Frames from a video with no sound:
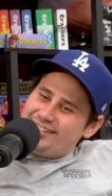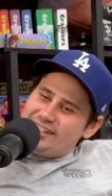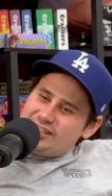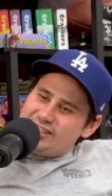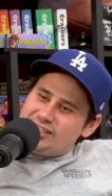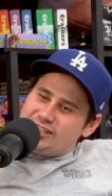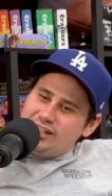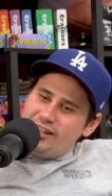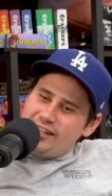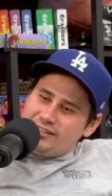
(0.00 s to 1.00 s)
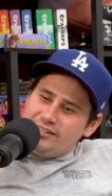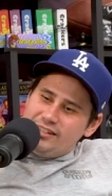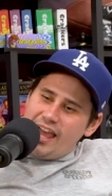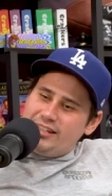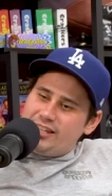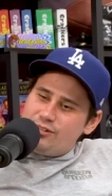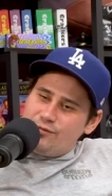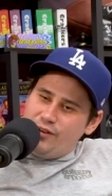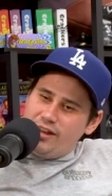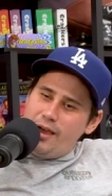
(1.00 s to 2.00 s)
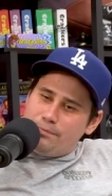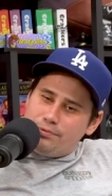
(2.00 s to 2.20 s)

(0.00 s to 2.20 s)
It's still like 9,000 feet up.